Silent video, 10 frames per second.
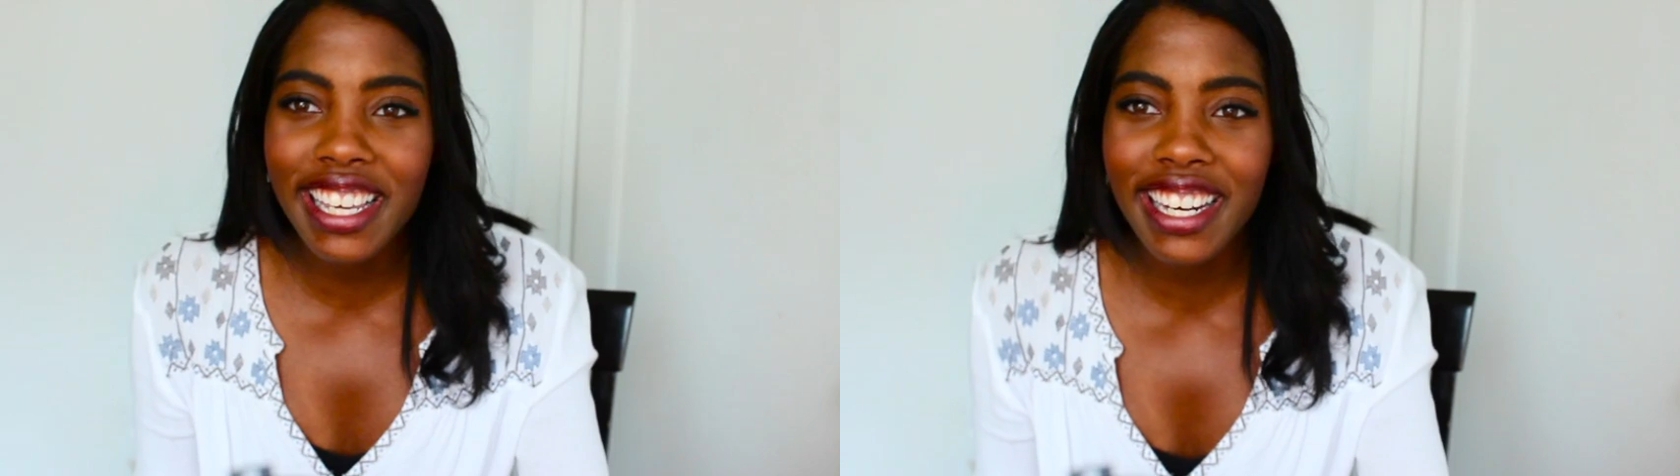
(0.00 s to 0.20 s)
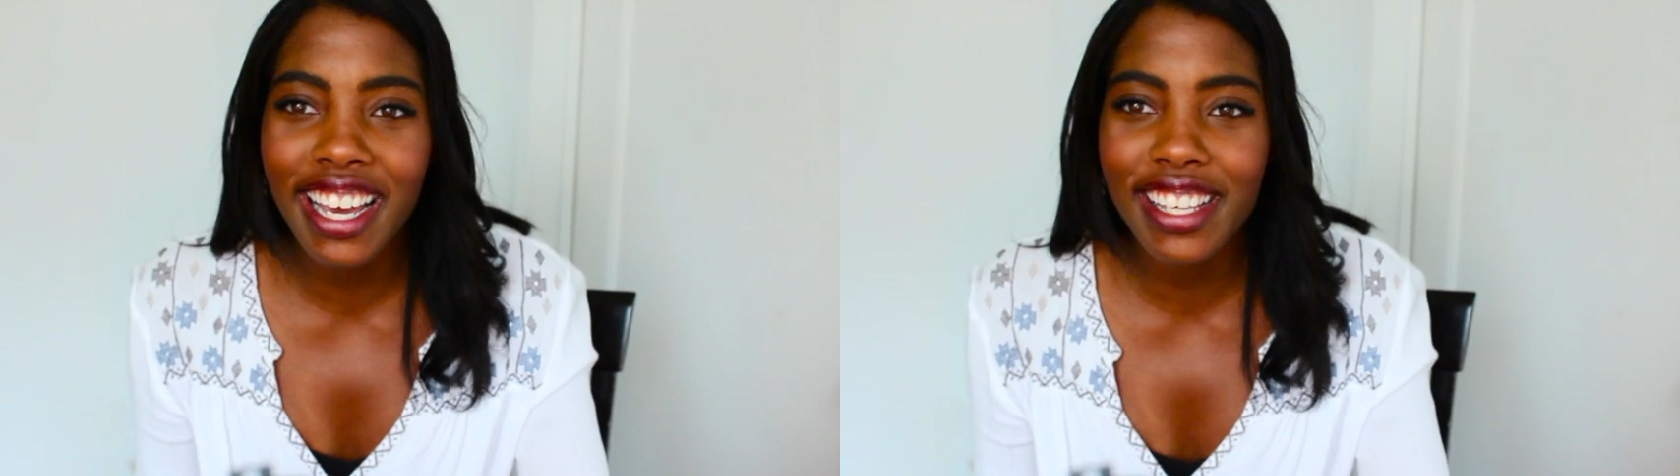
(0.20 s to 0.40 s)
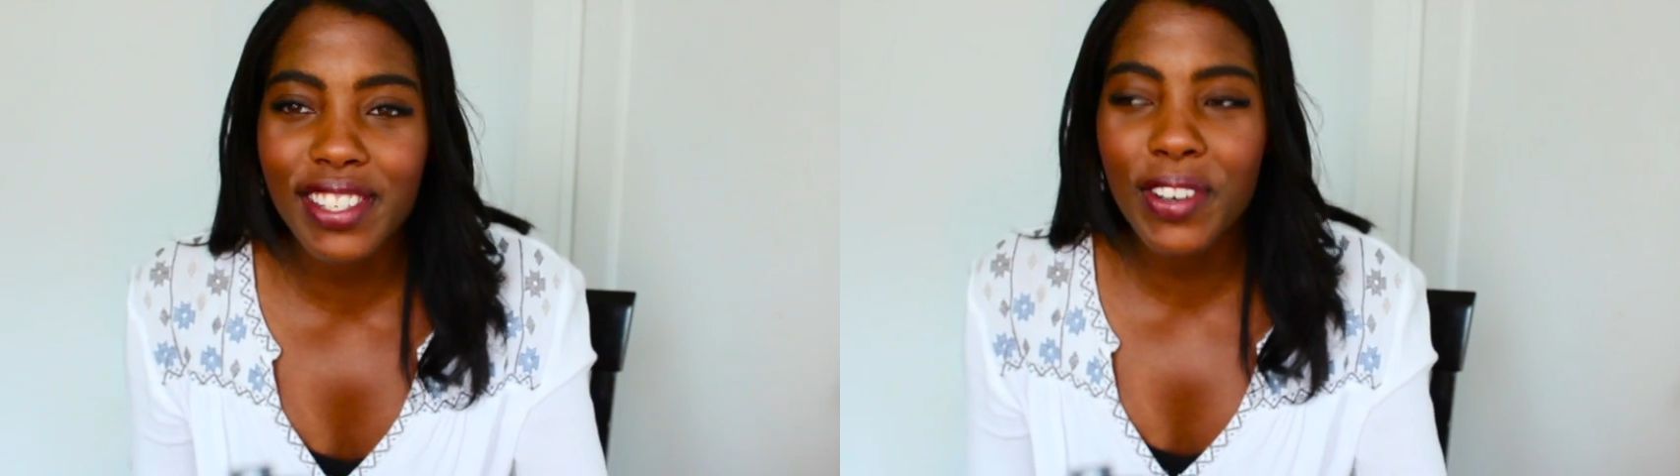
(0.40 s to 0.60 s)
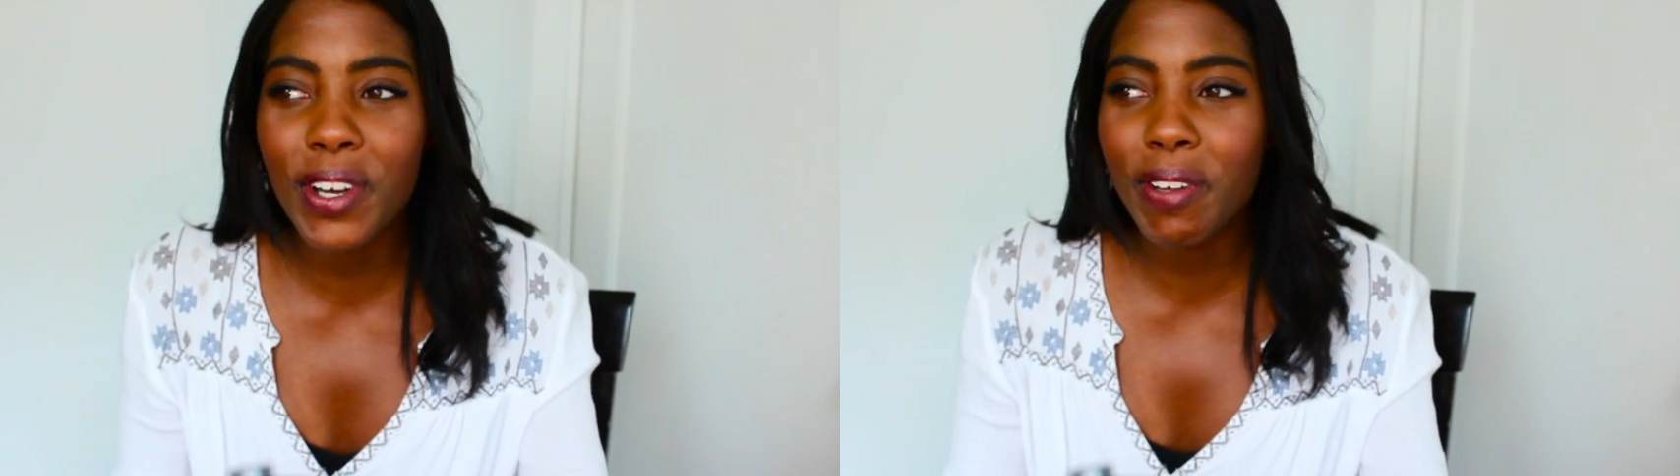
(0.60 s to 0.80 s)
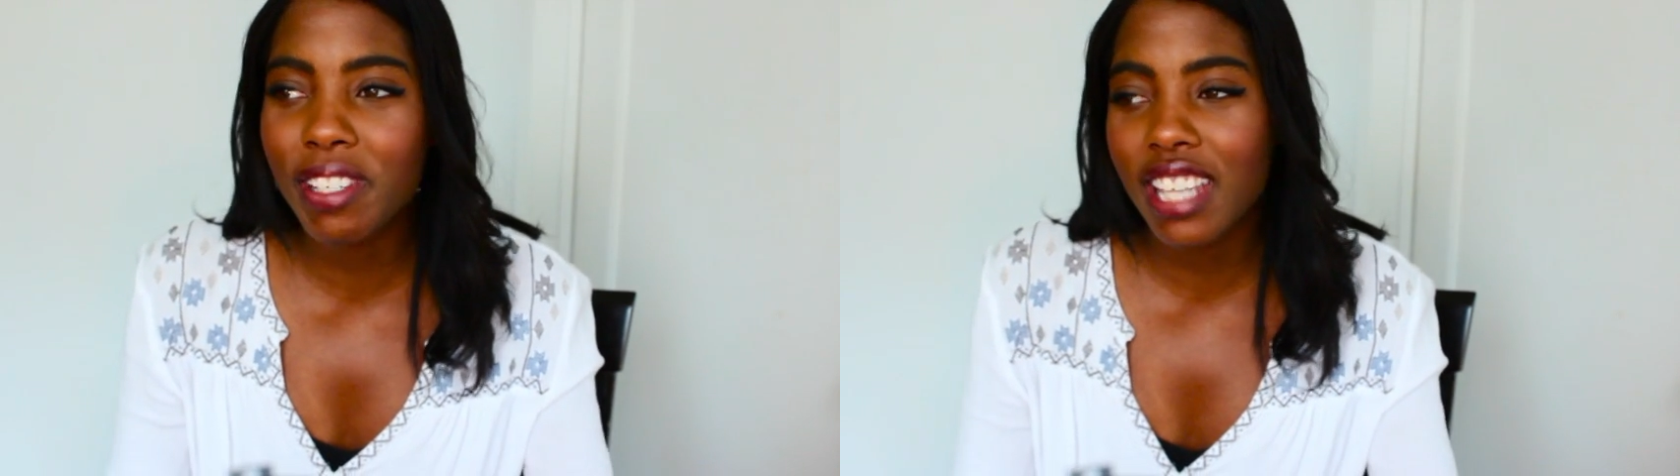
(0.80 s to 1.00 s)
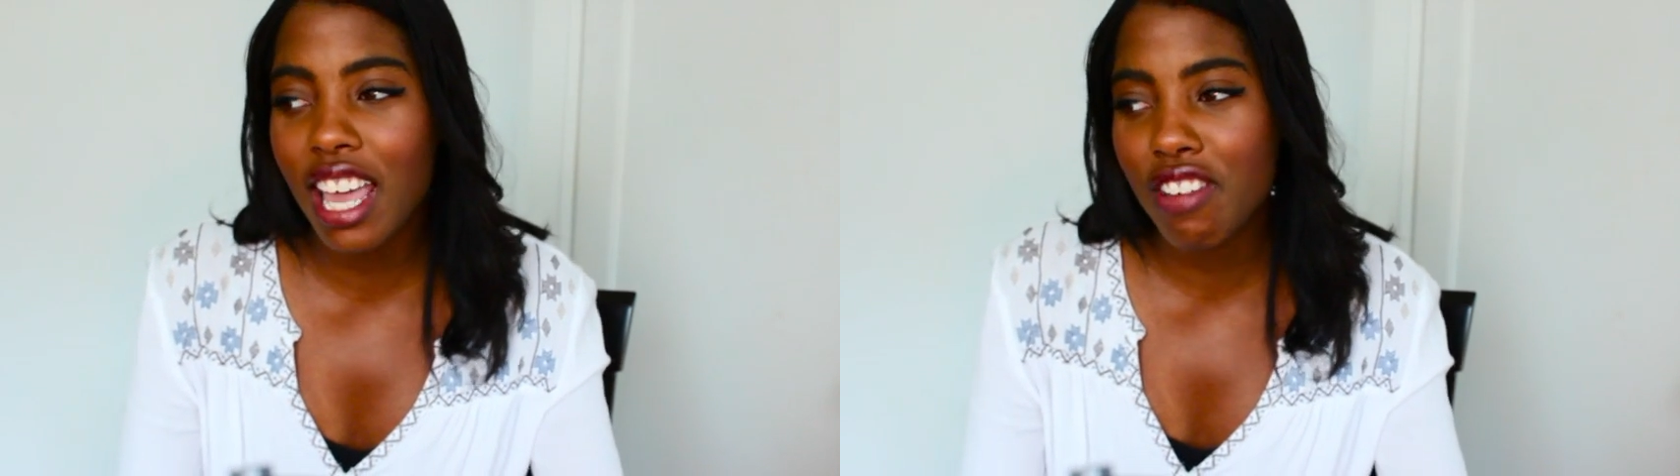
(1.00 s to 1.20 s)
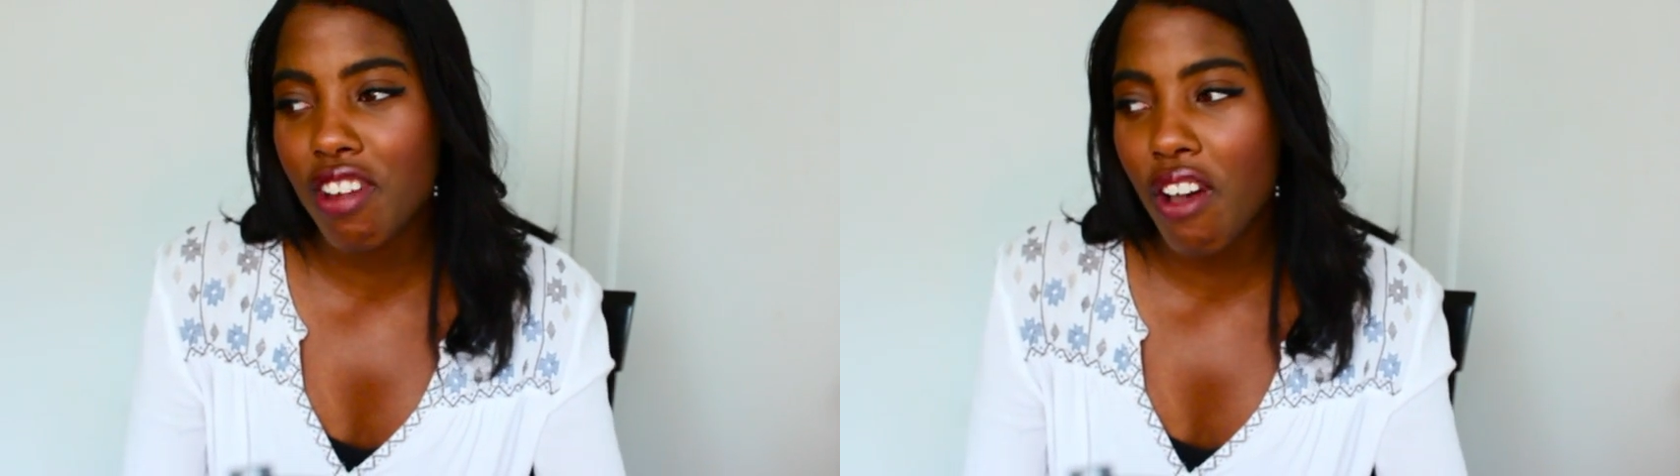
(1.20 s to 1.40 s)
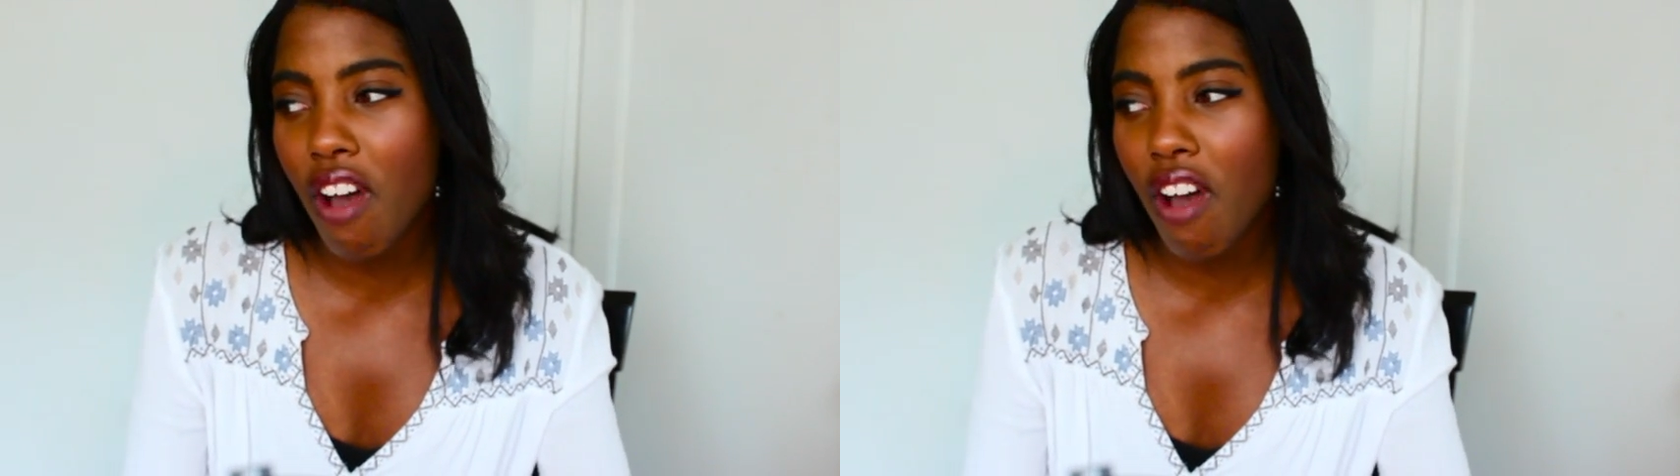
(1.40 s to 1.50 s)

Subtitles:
in high school was that, you know,